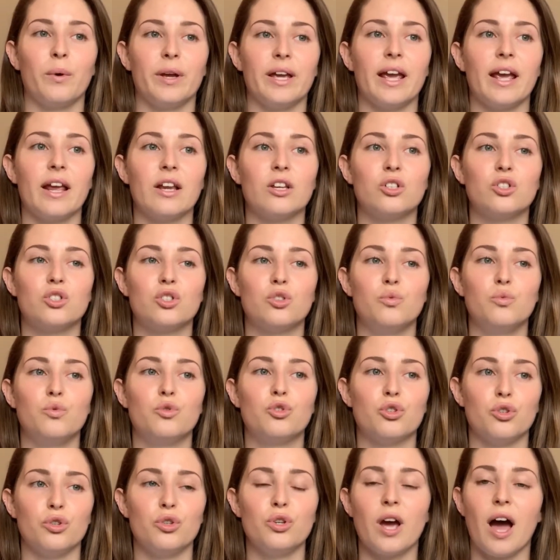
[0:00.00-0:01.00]
We
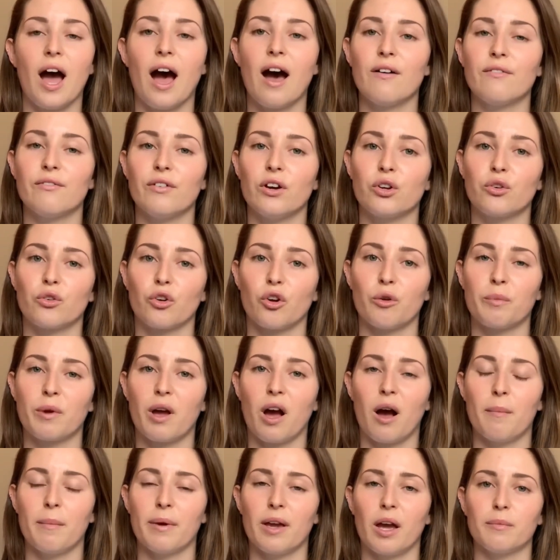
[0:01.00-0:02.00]
do have a group
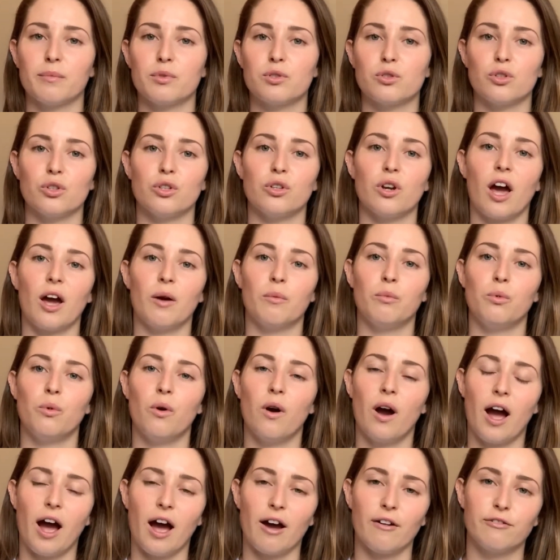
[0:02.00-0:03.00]
coming up soon. I
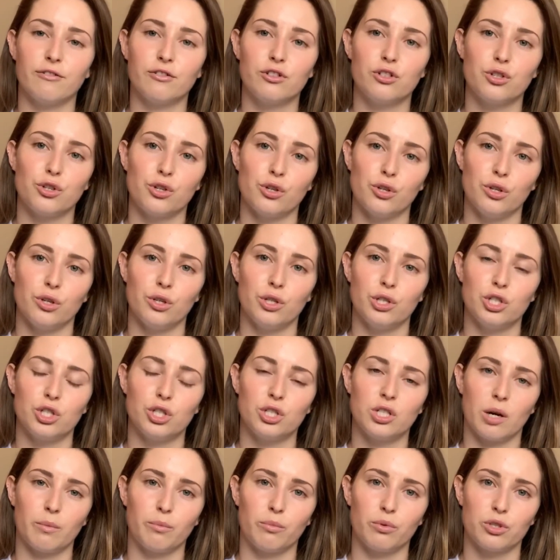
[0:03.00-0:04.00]
will have to
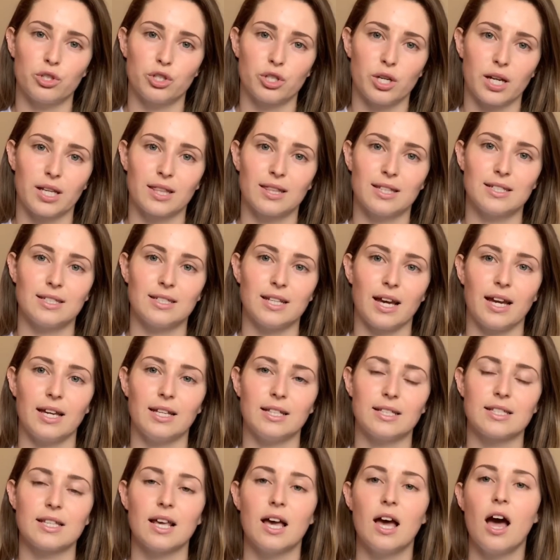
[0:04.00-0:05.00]
double check the
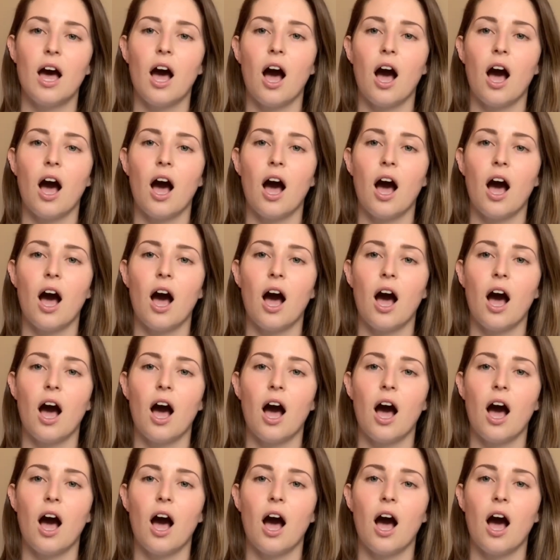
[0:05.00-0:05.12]
dates.